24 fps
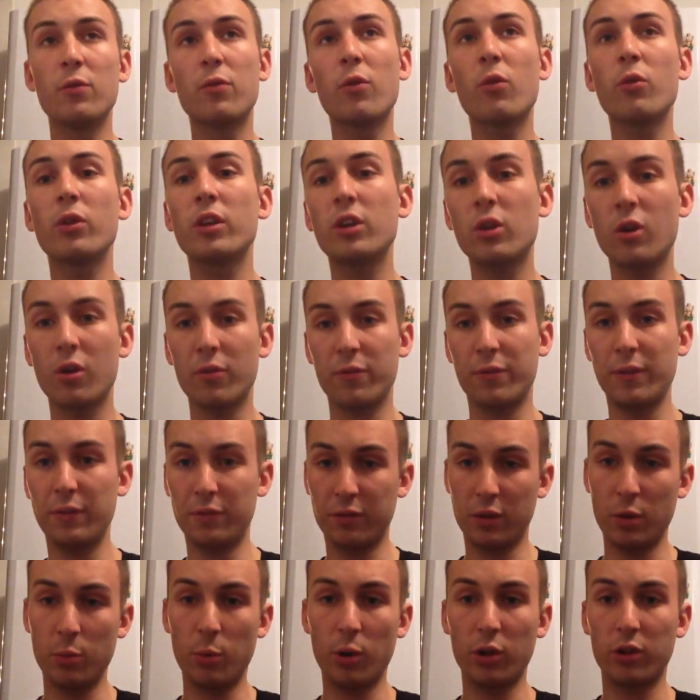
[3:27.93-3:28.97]
already got a
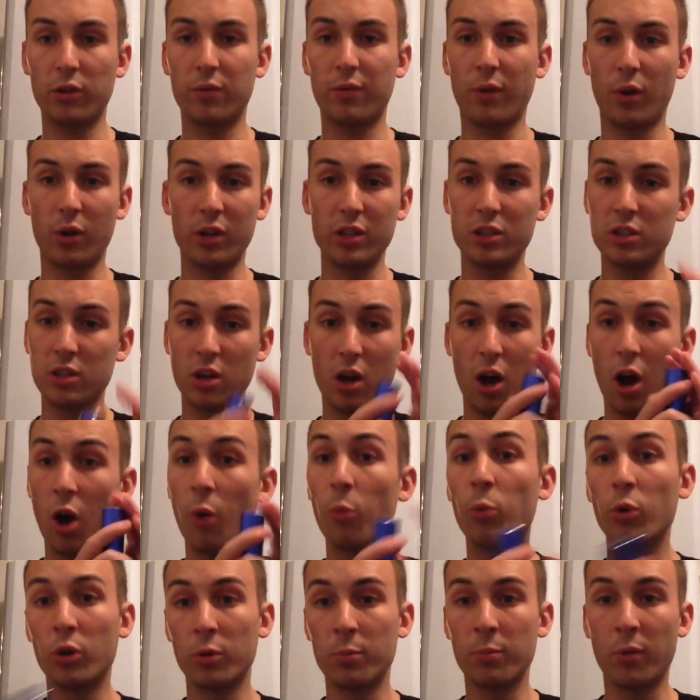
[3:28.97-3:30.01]
50W device, I
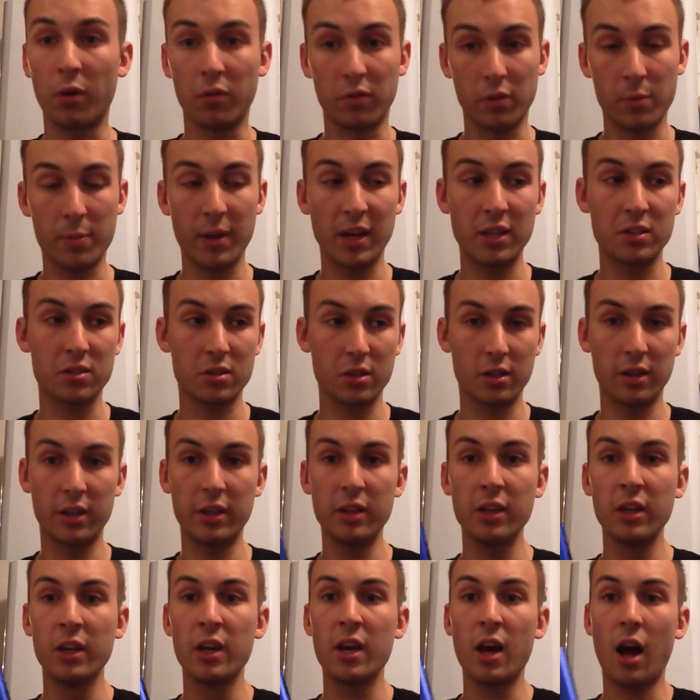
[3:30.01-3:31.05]
wouldn't bother,
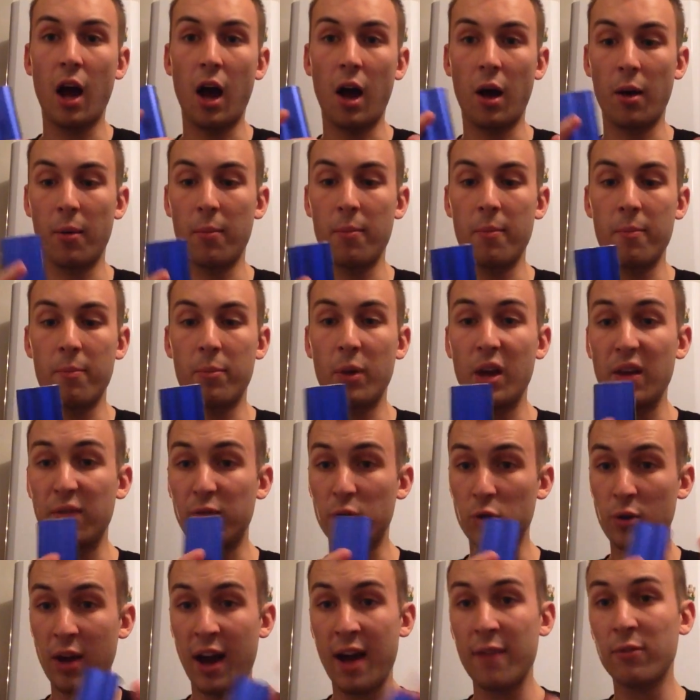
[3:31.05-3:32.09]
basically. But if
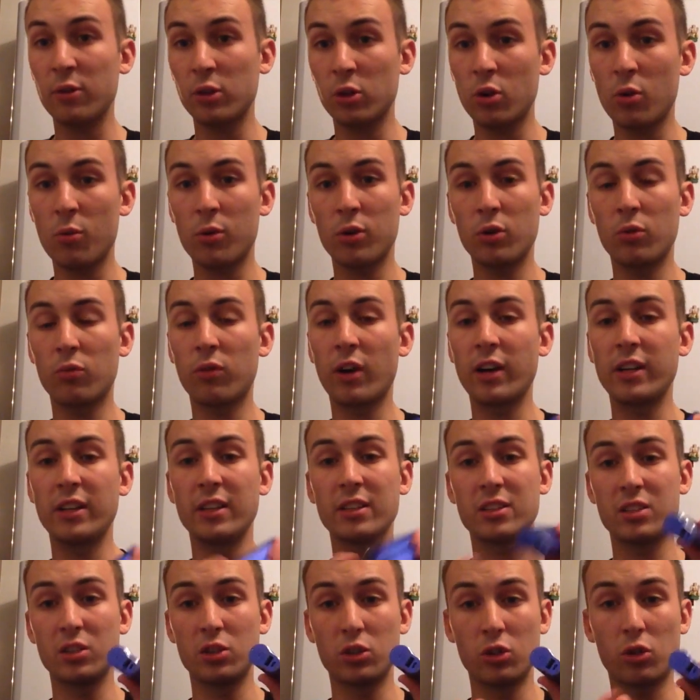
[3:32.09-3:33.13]
you haven't got one already,
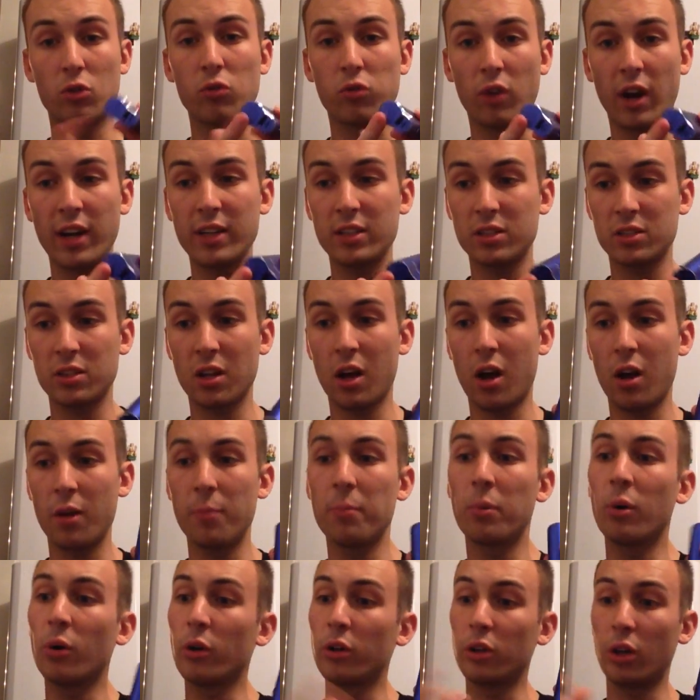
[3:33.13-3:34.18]
this is a great starting
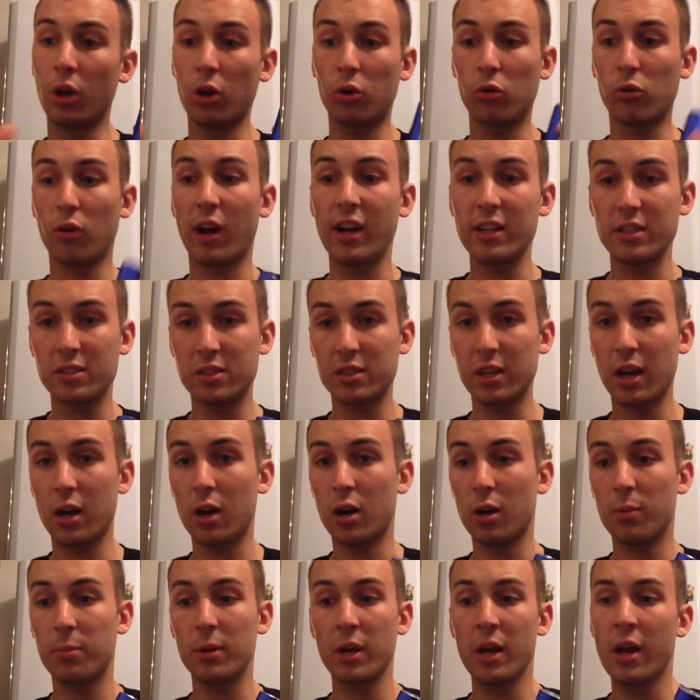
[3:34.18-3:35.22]
point, a great
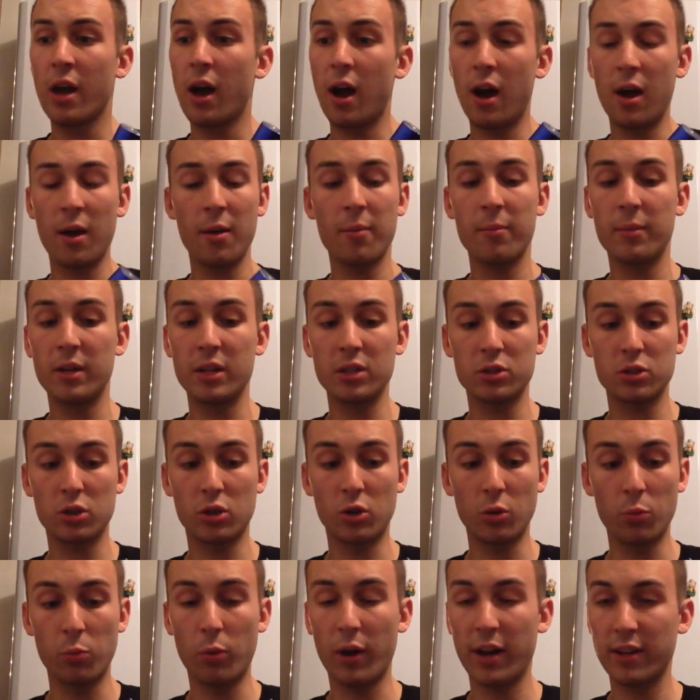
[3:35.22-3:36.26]
setup, and it's a
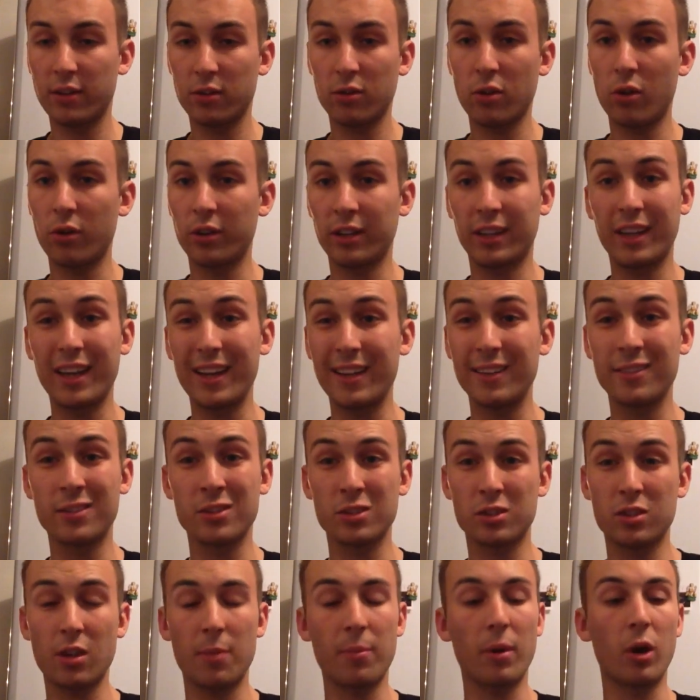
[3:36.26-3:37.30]
good way to kind of get into
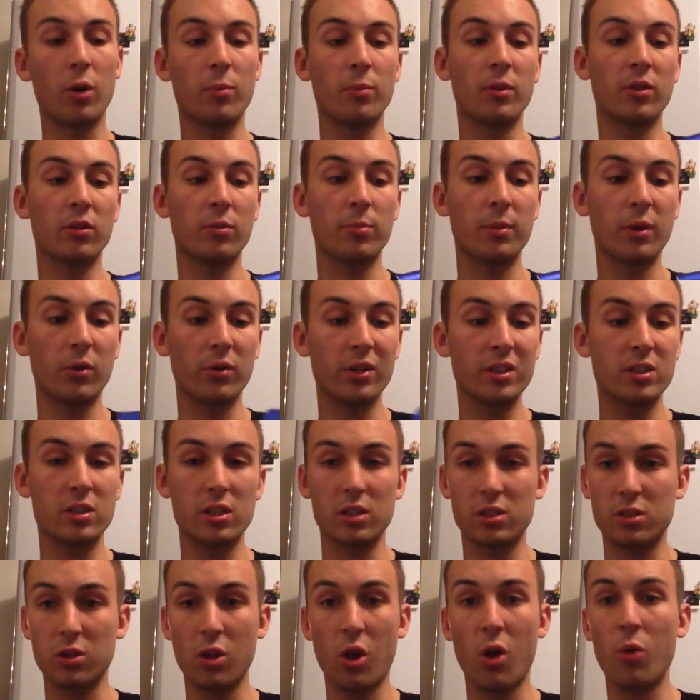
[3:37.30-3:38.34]
sub-ohming, to be honest.
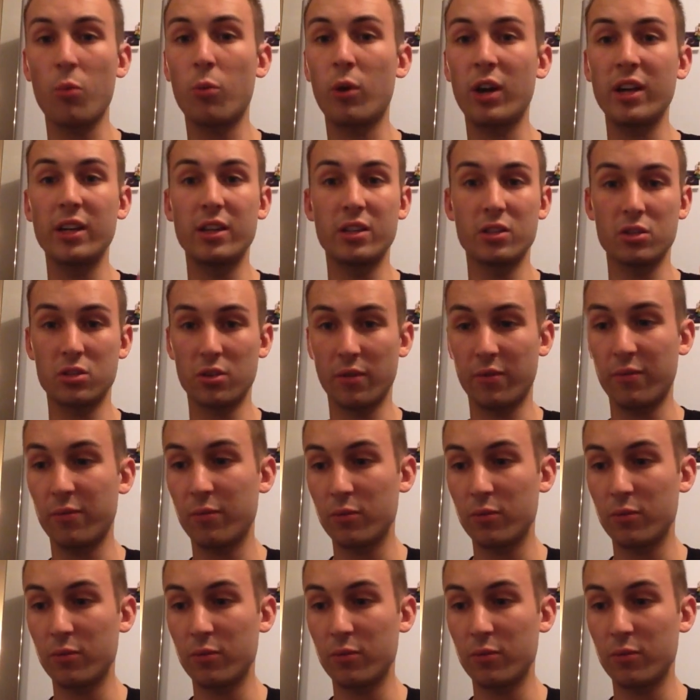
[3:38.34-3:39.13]
It's lightweight, it's